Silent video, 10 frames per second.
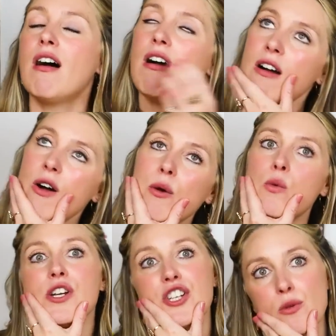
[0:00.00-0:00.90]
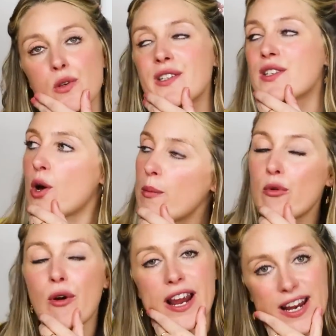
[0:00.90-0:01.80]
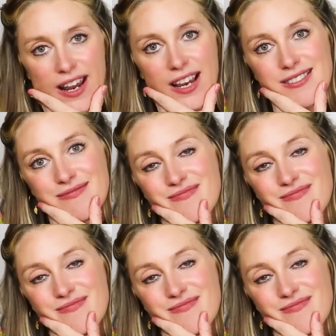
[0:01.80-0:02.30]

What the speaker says: "Oh, I wish it would stop raining.